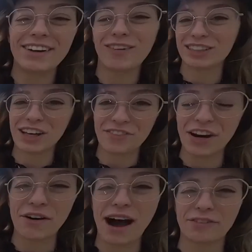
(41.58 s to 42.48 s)
ahead and watch that
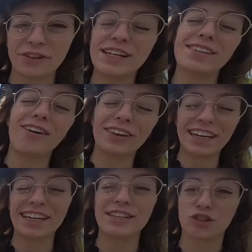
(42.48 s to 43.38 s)
video after this. I'll
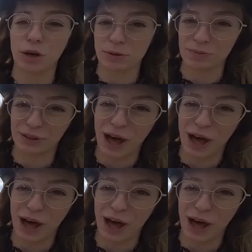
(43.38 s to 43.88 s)
link it in the description